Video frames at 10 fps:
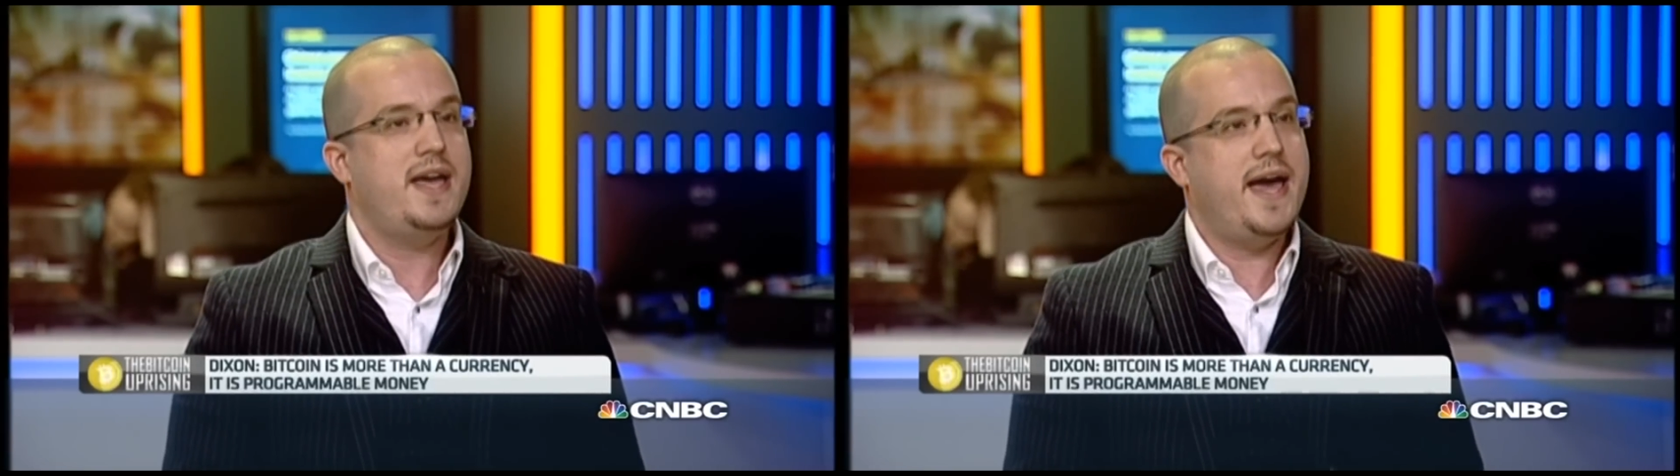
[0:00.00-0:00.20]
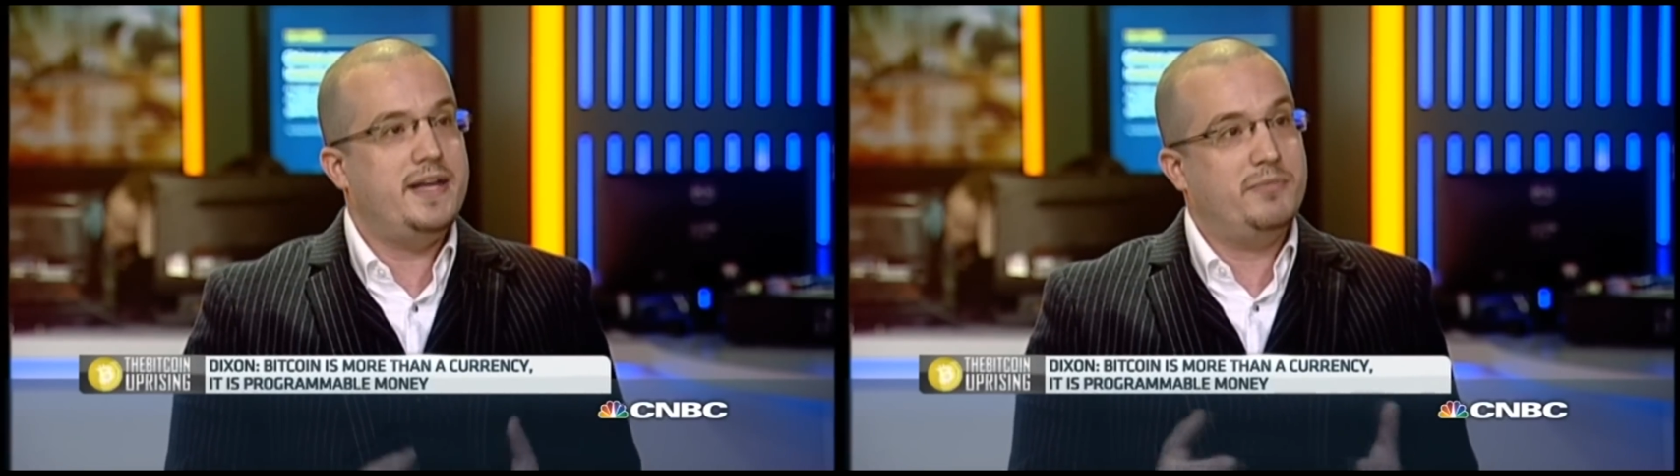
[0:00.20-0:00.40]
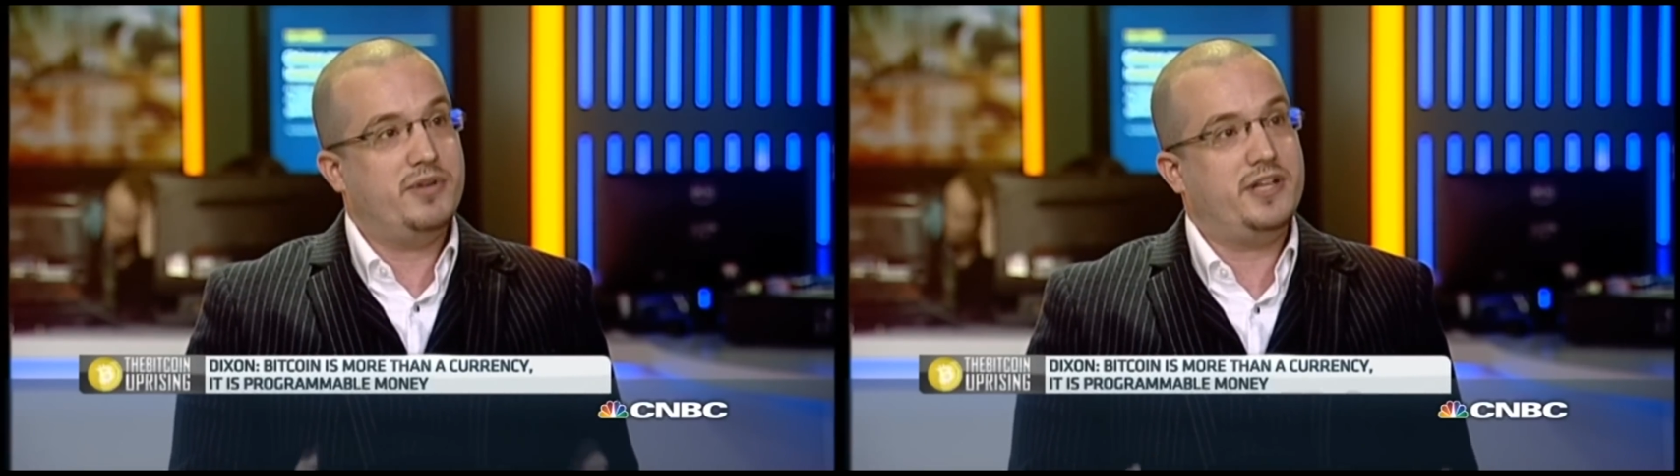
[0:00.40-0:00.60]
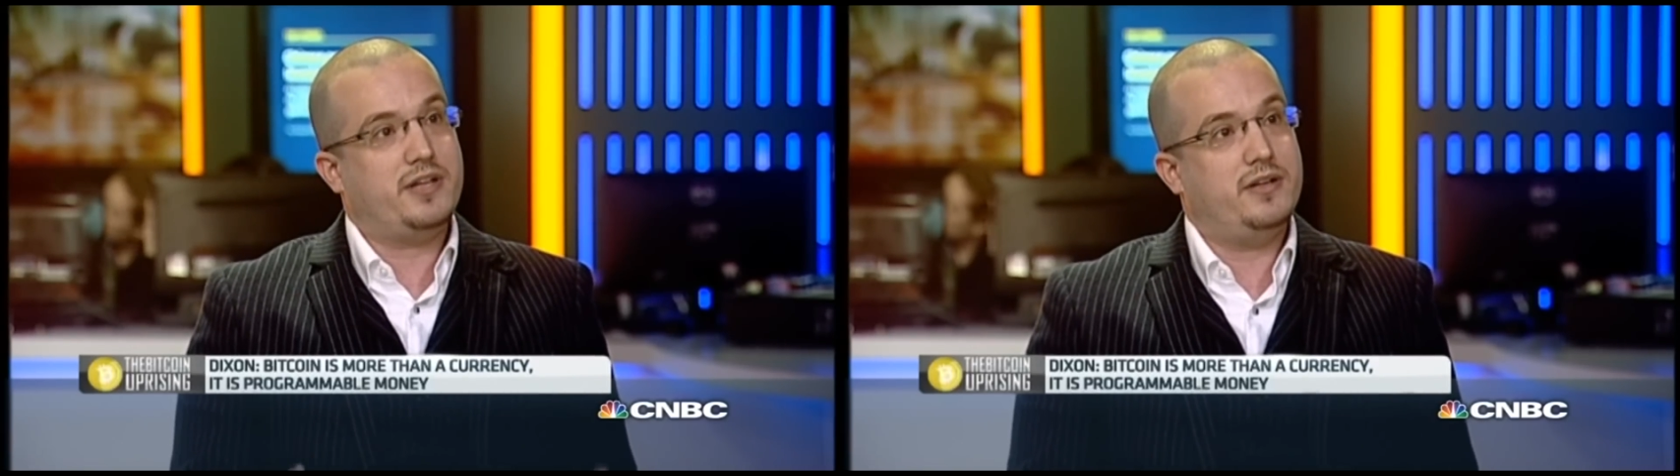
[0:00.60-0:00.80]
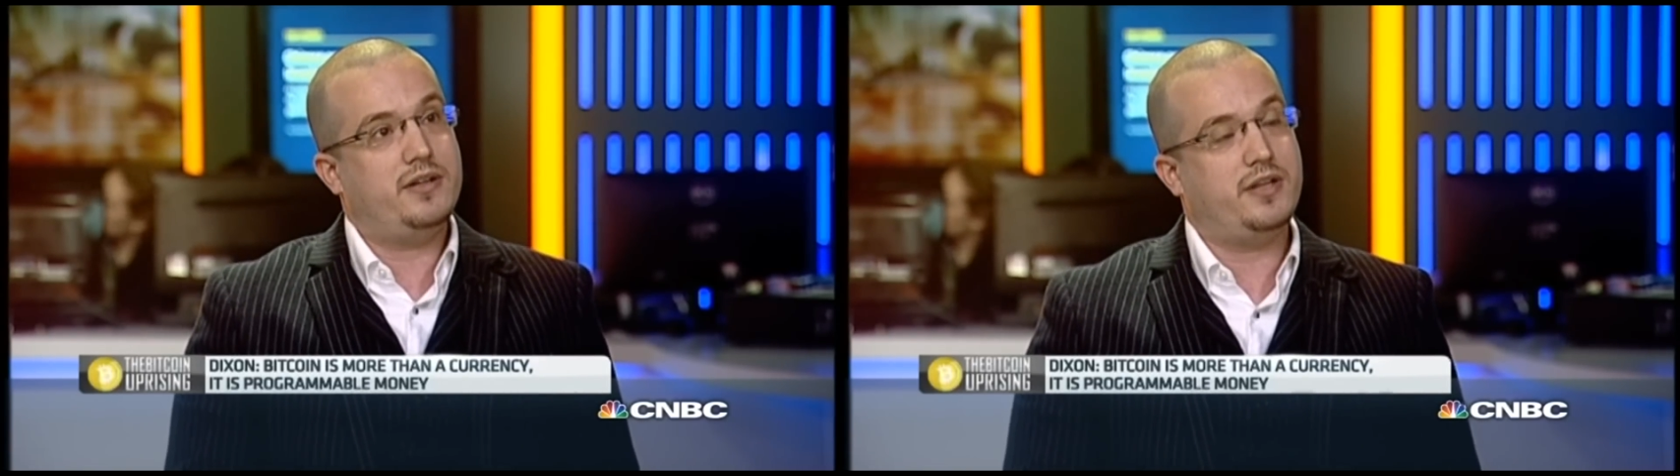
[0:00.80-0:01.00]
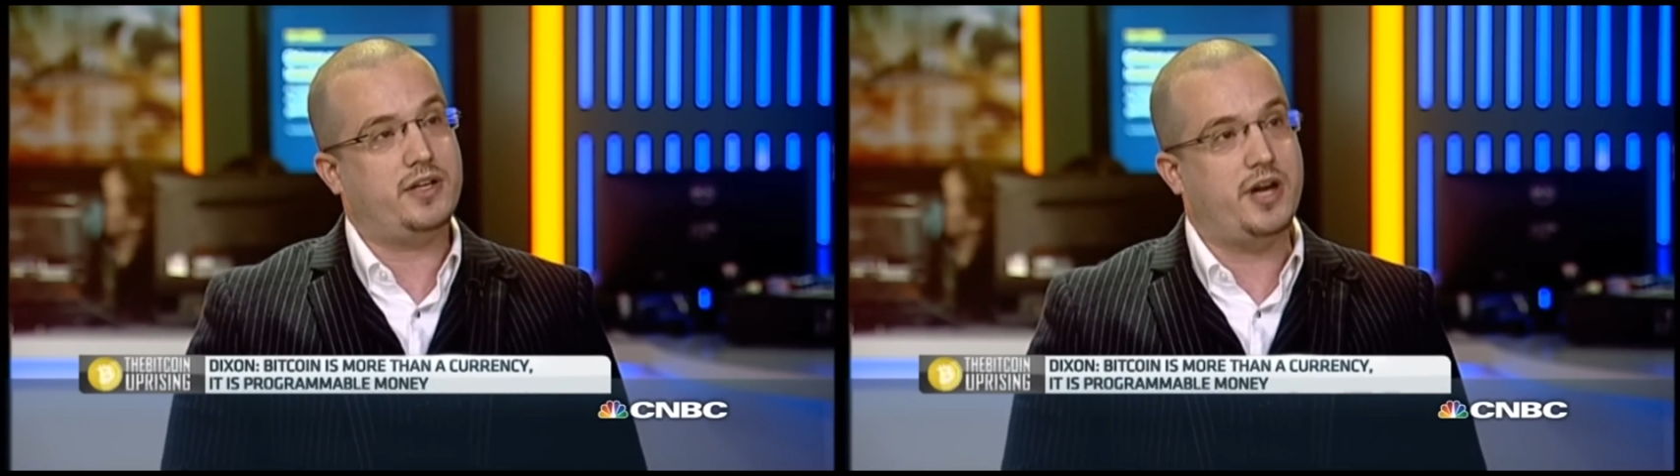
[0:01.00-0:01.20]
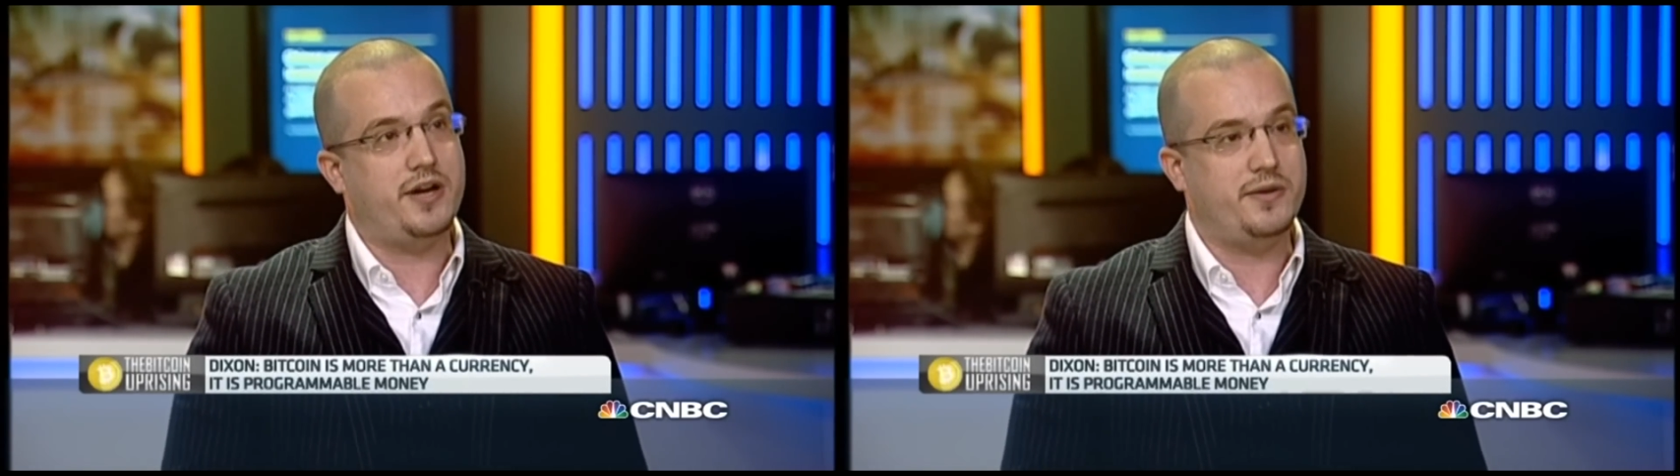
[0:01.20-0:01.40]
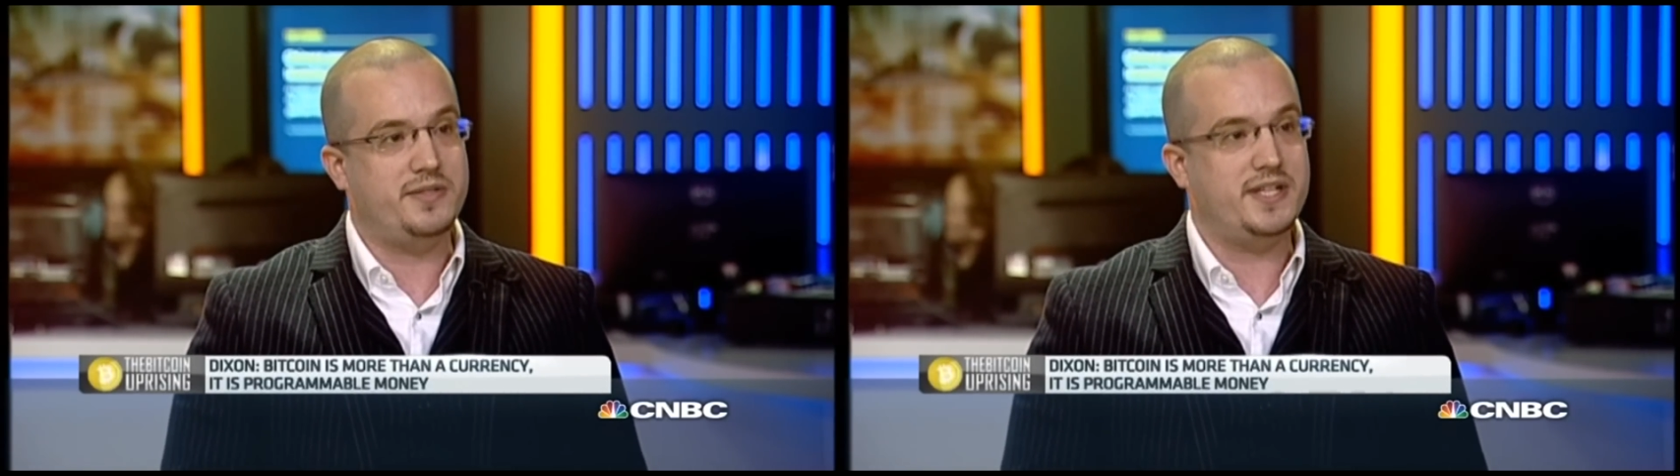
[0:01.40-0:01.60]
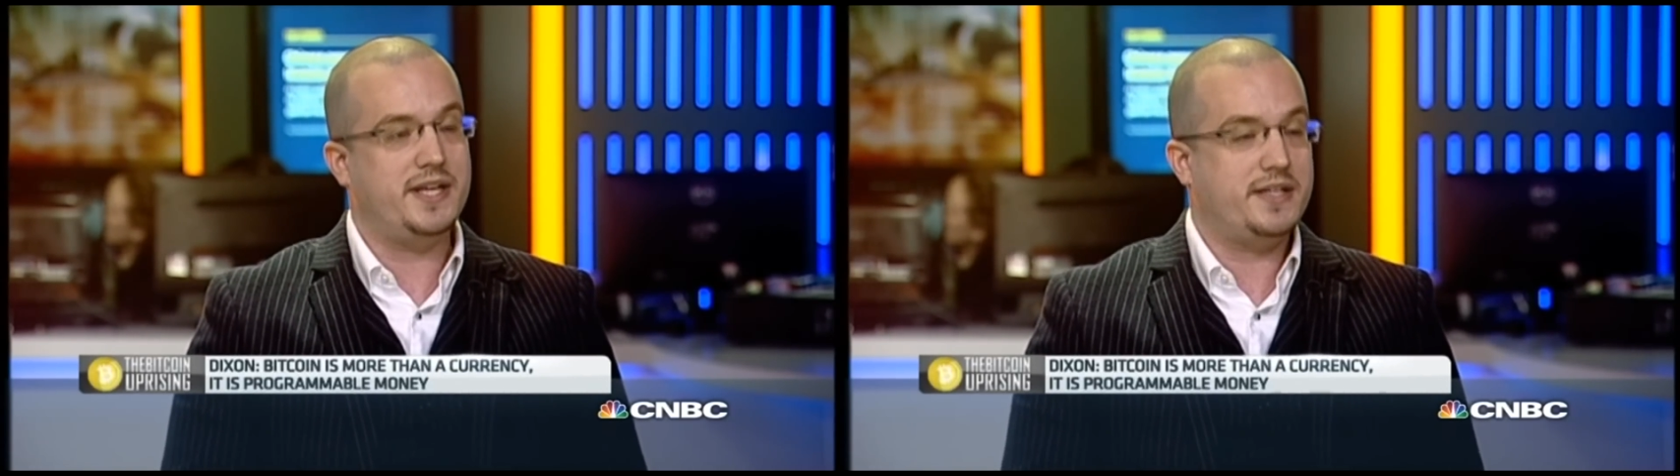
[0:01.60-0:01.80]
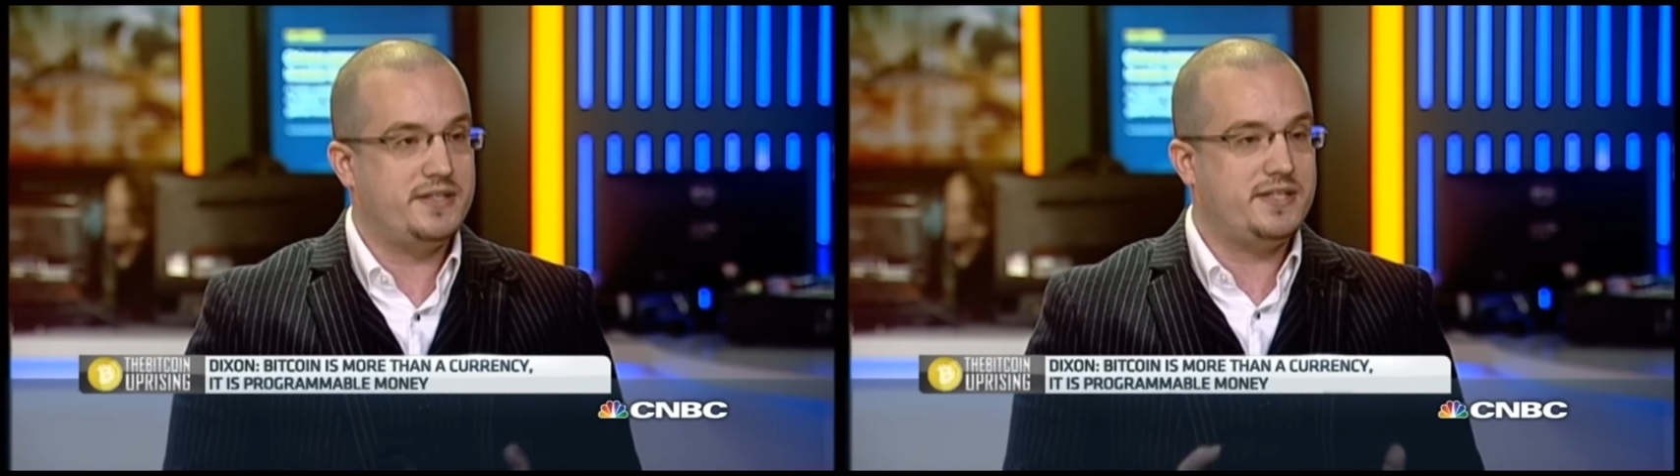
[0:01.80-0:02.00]
anybody can look at the code and
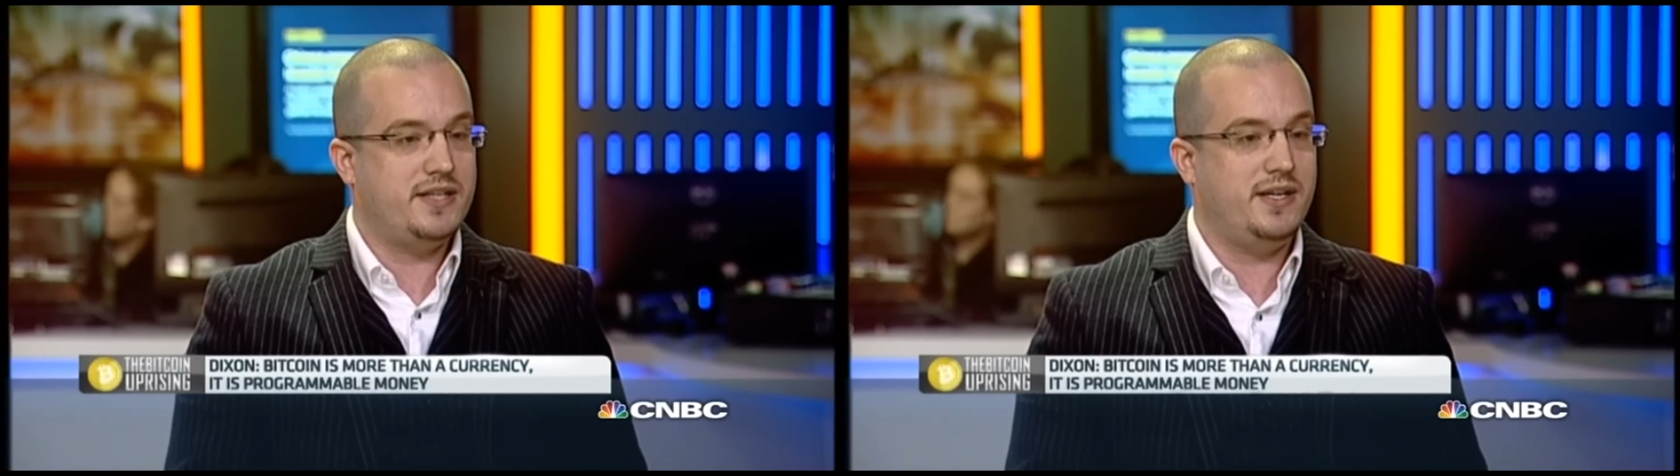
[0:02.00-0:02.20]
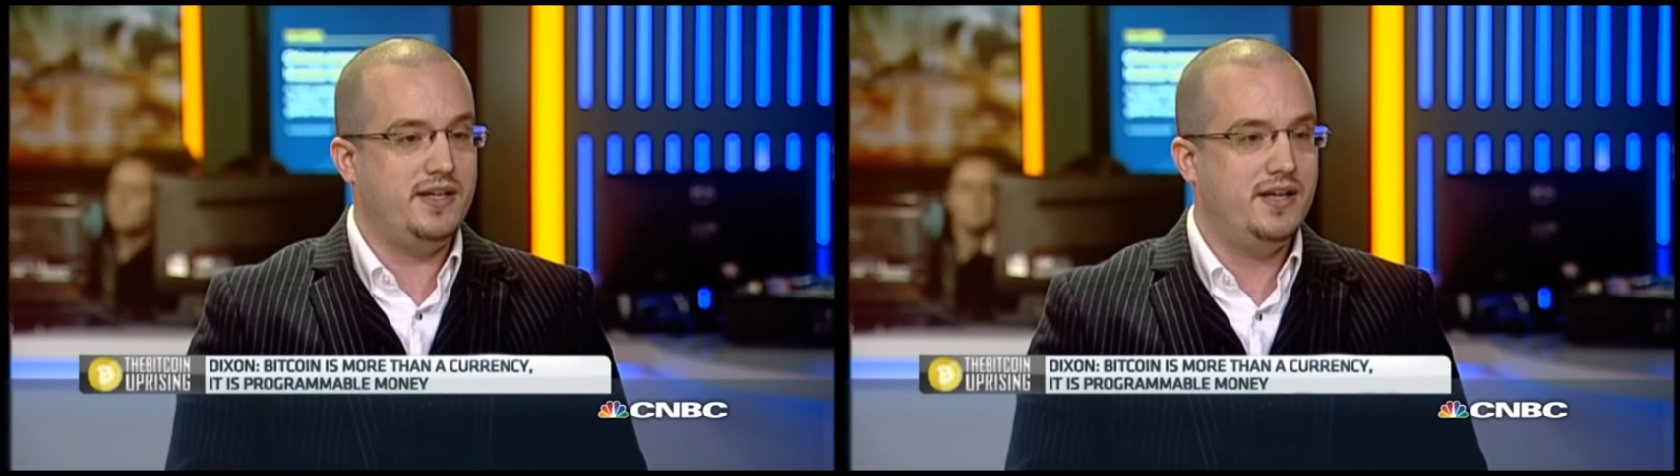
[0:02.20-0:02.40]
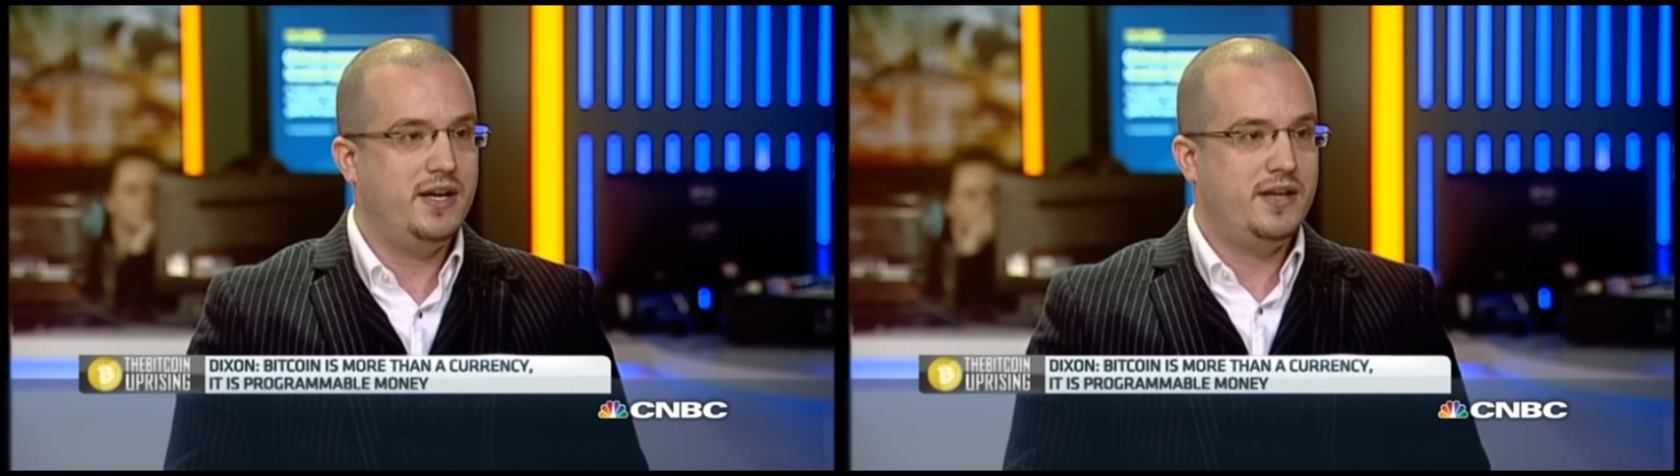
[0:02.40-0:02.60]
they can see